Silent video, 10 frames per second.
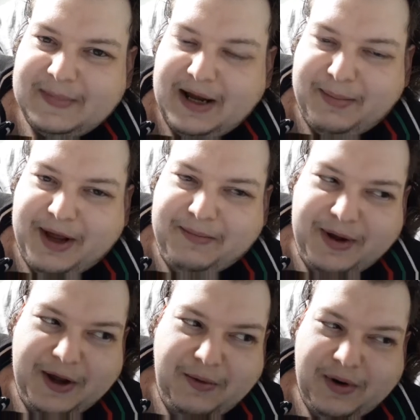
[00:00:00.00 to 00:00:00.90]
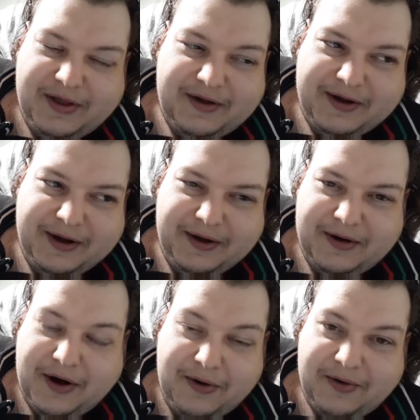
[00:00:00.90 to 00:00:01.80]
I may be one of the
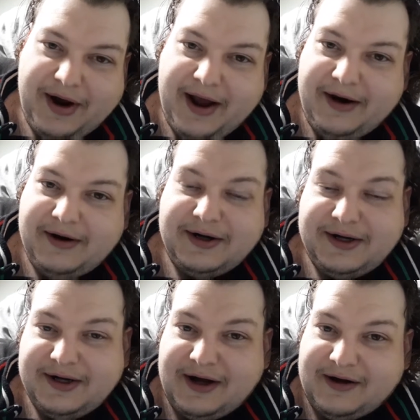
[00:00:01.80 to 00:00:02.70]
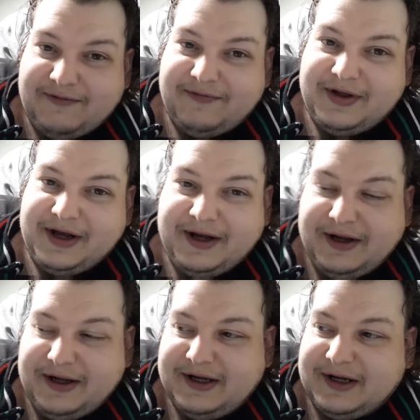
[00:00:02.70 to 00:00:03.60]
co-creators of
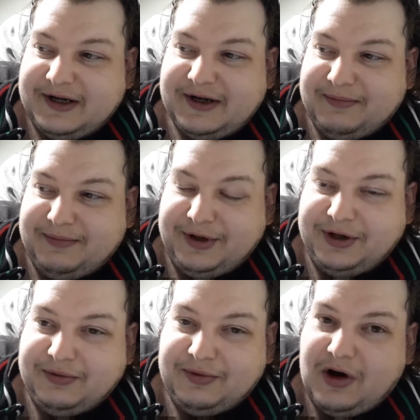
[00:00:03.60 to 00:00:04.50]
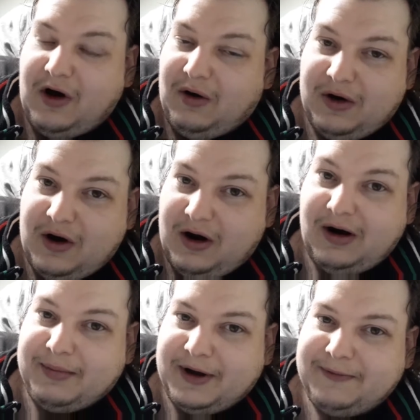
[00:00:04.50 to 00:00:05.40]
the system you call
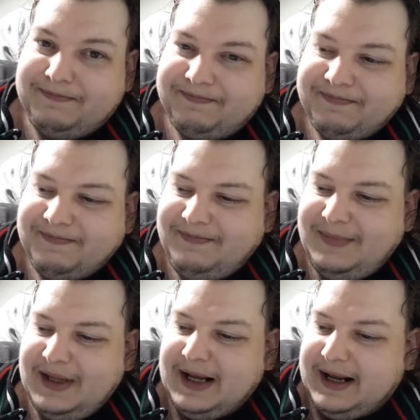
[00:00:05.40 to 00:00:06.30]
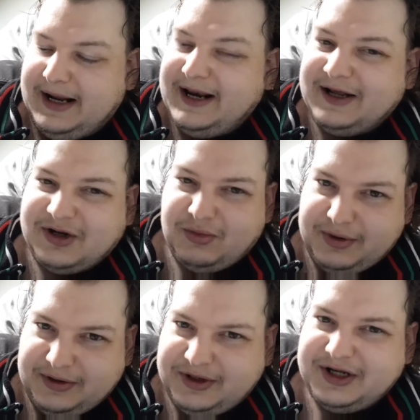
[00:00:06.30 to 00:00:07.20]
karma. And it is a
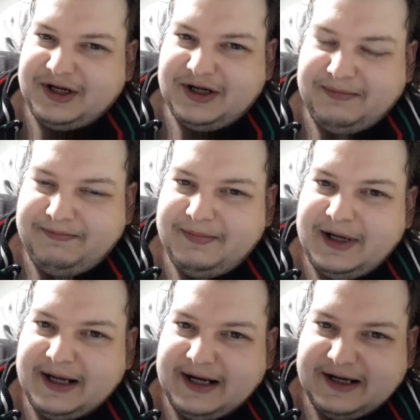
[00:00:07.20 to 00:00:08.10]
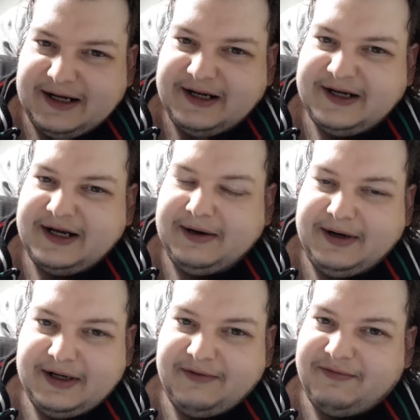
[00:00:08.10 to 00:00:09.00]
real system. It is a
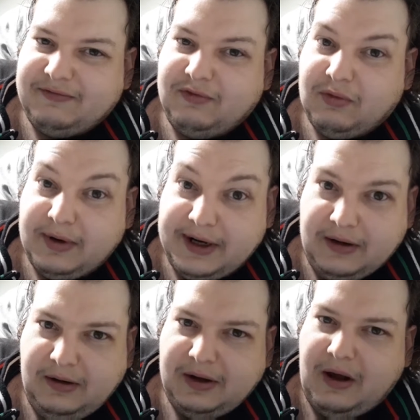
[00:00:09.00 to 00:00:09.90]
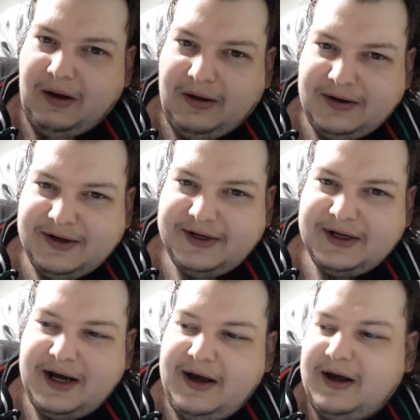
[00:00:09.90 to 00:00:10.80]
series of real laws,
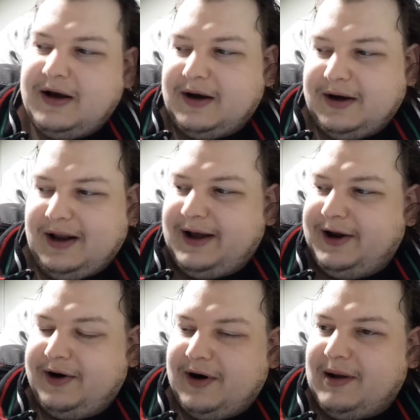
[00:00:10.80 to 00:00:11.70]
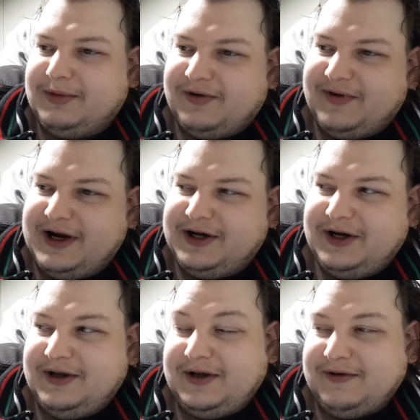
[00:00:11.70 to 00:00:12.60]
unlike your
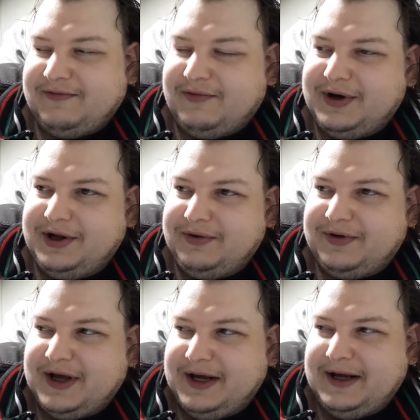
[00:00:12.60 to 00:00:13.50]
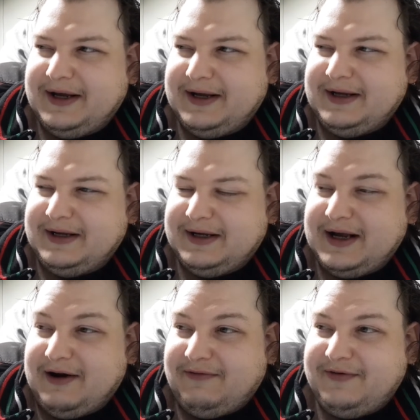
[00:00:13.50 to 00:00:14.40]
observations of what you think is
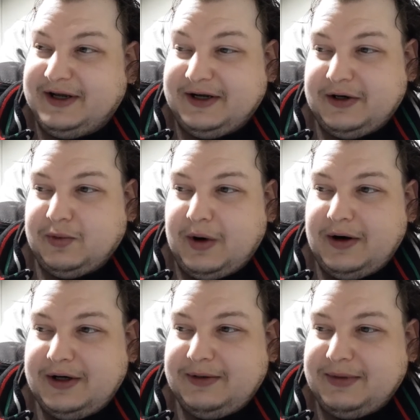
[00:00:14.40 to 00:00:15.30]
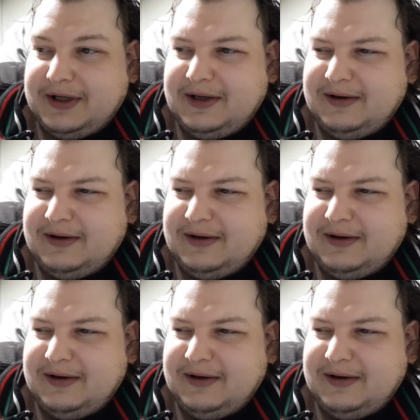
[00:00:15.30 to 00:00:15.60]
how physics works, but